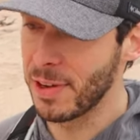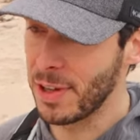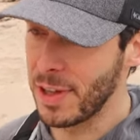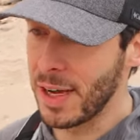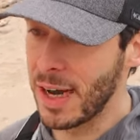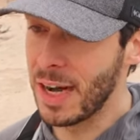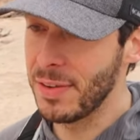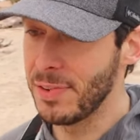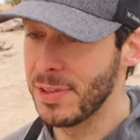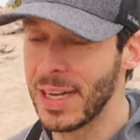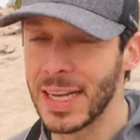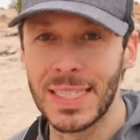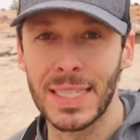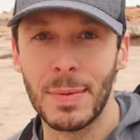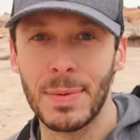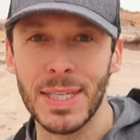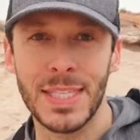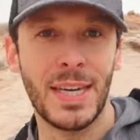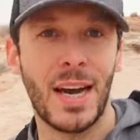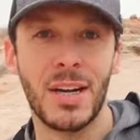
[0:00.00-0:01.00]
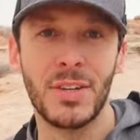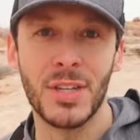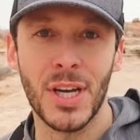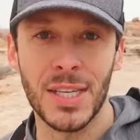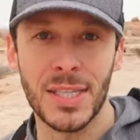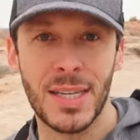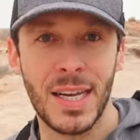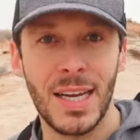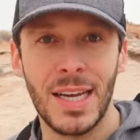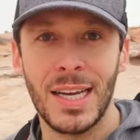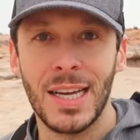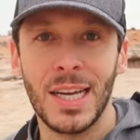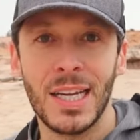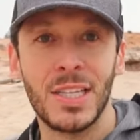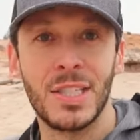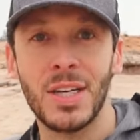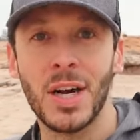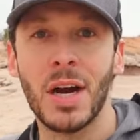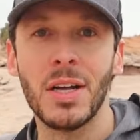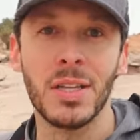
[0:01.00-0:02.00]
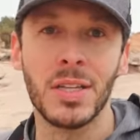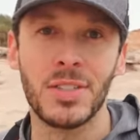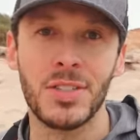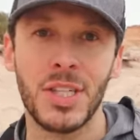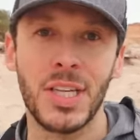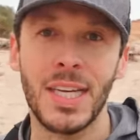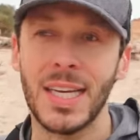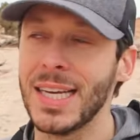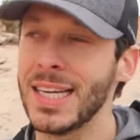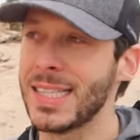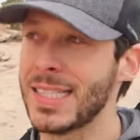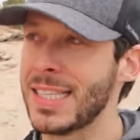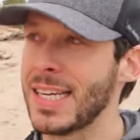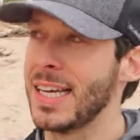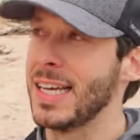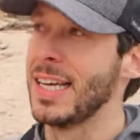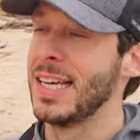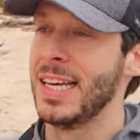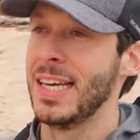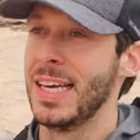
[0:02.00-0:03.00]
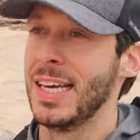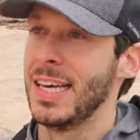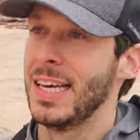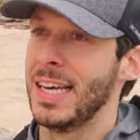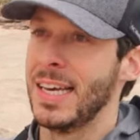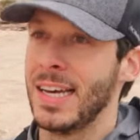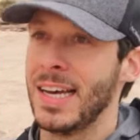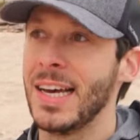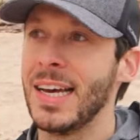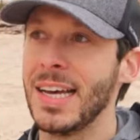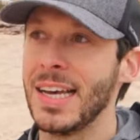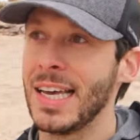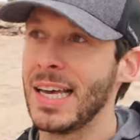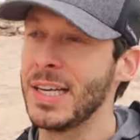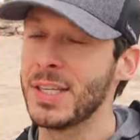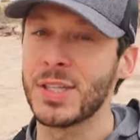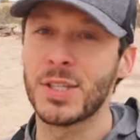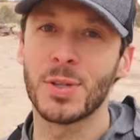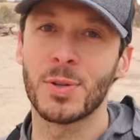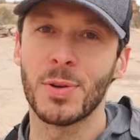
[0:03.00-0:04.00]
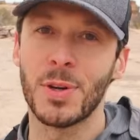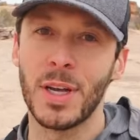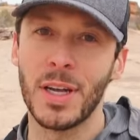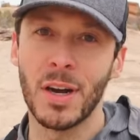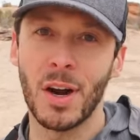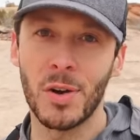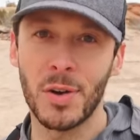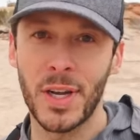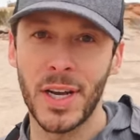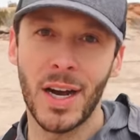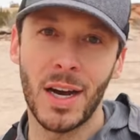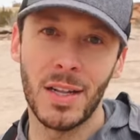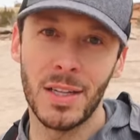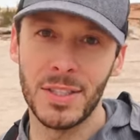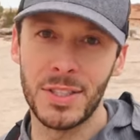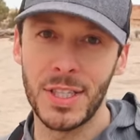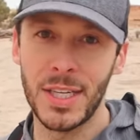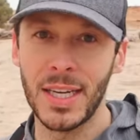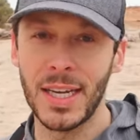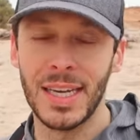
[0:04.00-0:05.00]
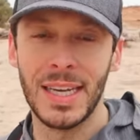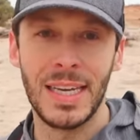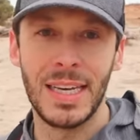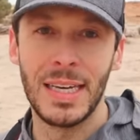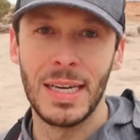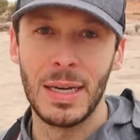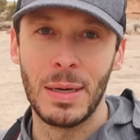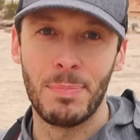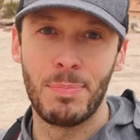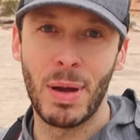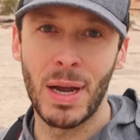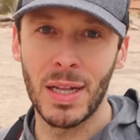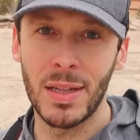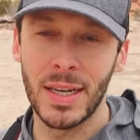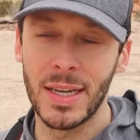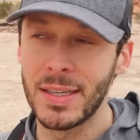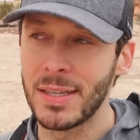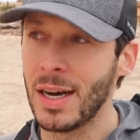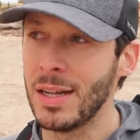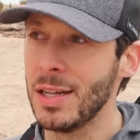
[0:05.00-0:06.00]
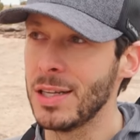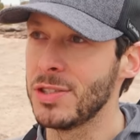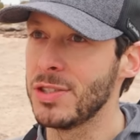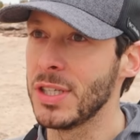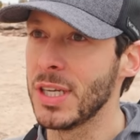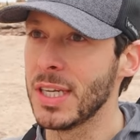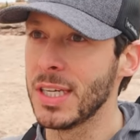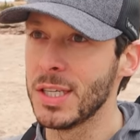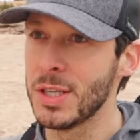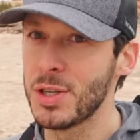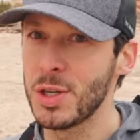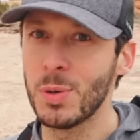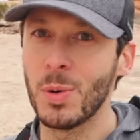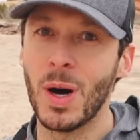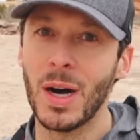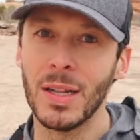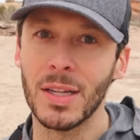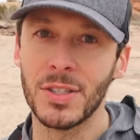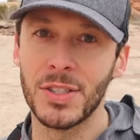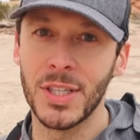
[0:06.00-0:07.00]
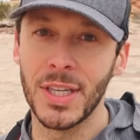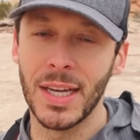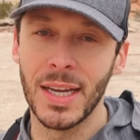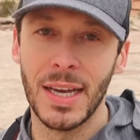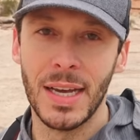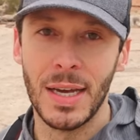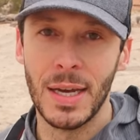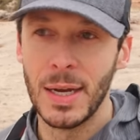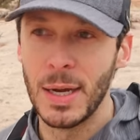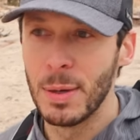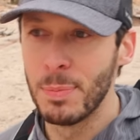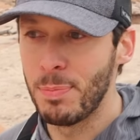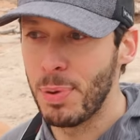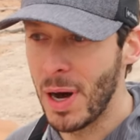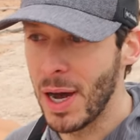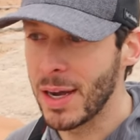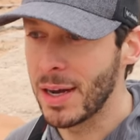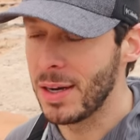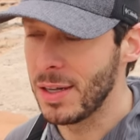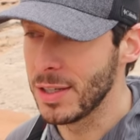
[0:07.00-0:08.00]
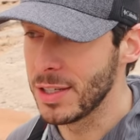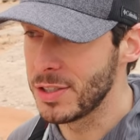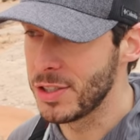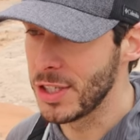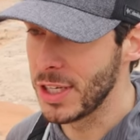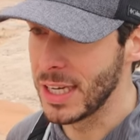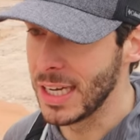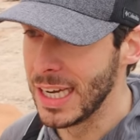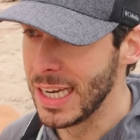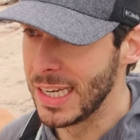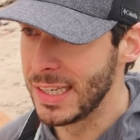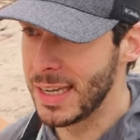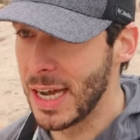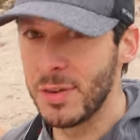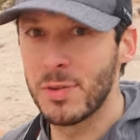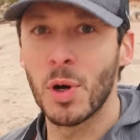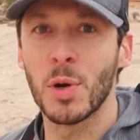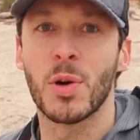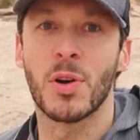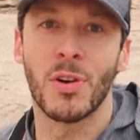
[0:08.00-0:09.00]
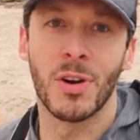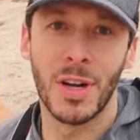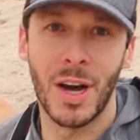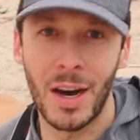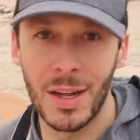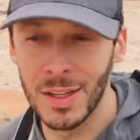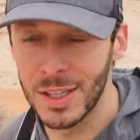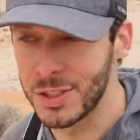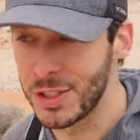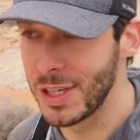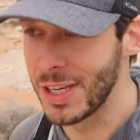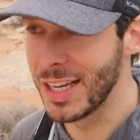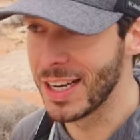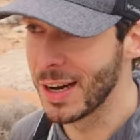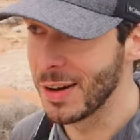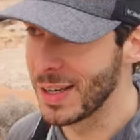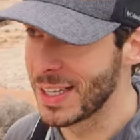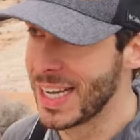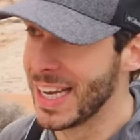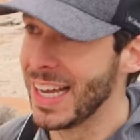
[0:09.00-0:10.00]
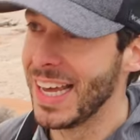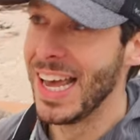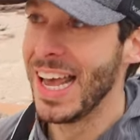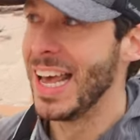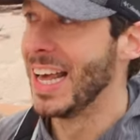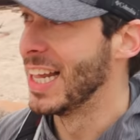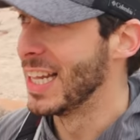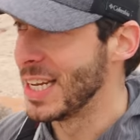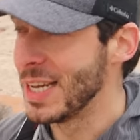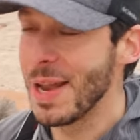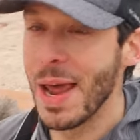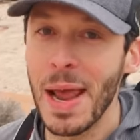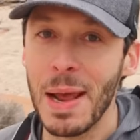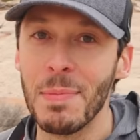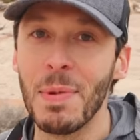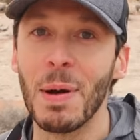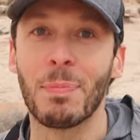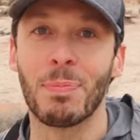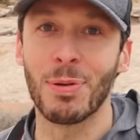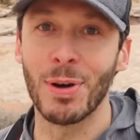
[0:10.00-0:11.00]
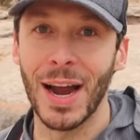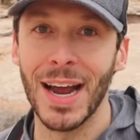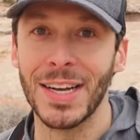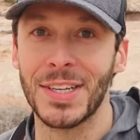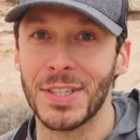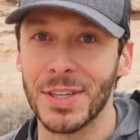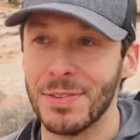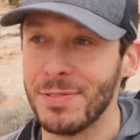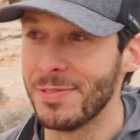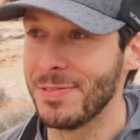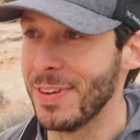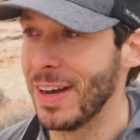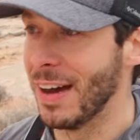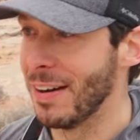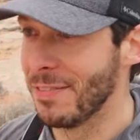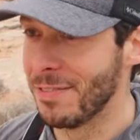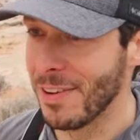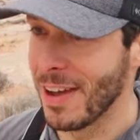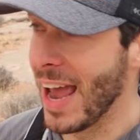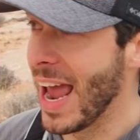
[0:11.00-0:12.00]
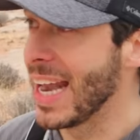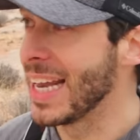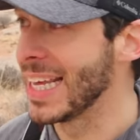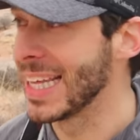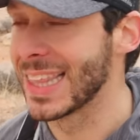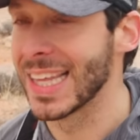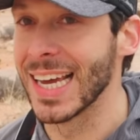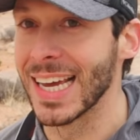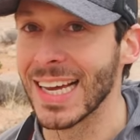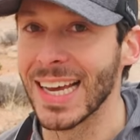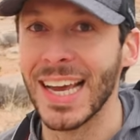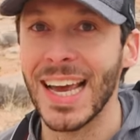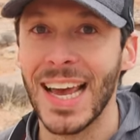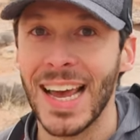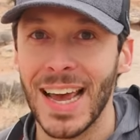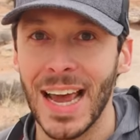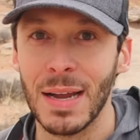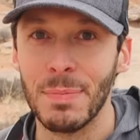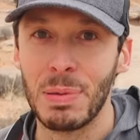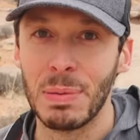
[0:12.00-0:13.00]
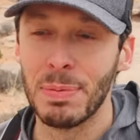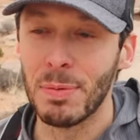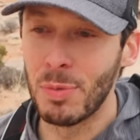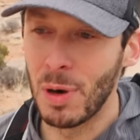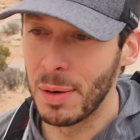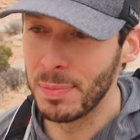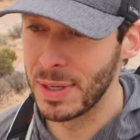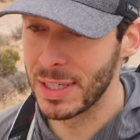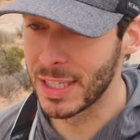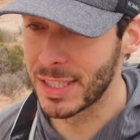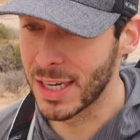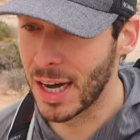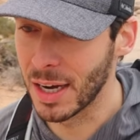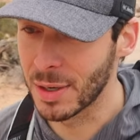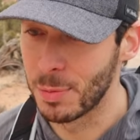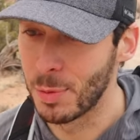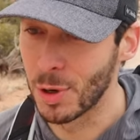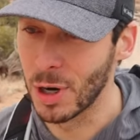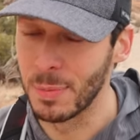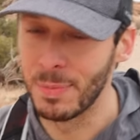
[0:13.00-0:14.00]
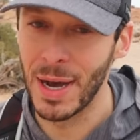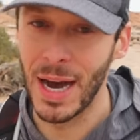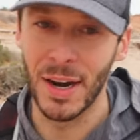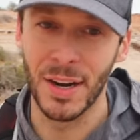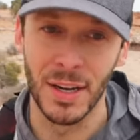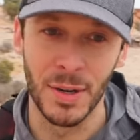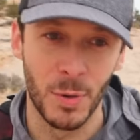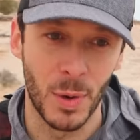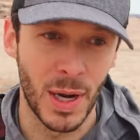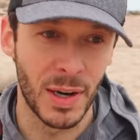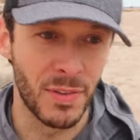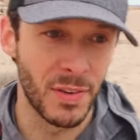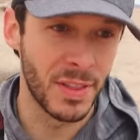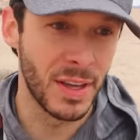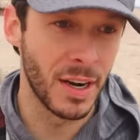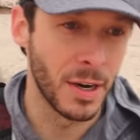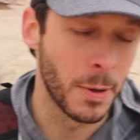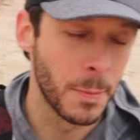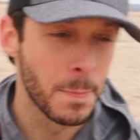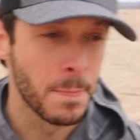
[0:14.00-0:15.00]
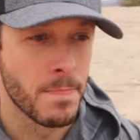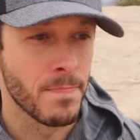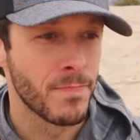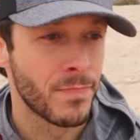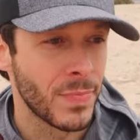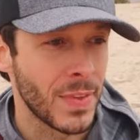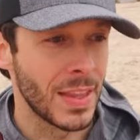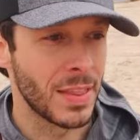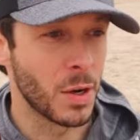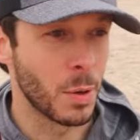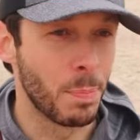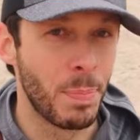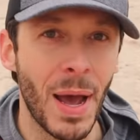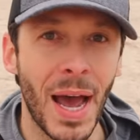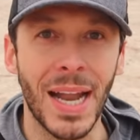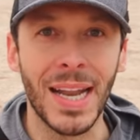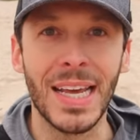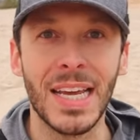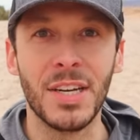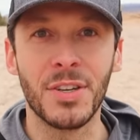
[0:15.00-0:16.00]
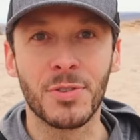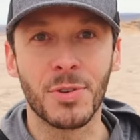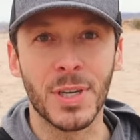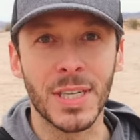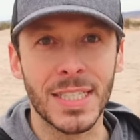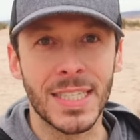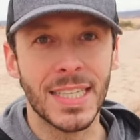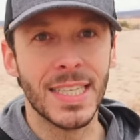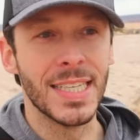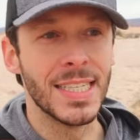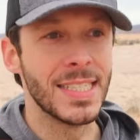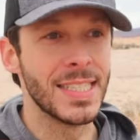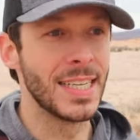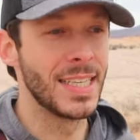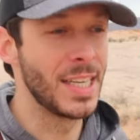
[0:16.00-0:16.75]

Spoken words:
fairly often, except it's not just geology, it's history, archaeology, paleontology, zoology, biology, dendrochronology, you know, it's name a branch of anything, and people want me to talk more about it, whatever their pet interest is.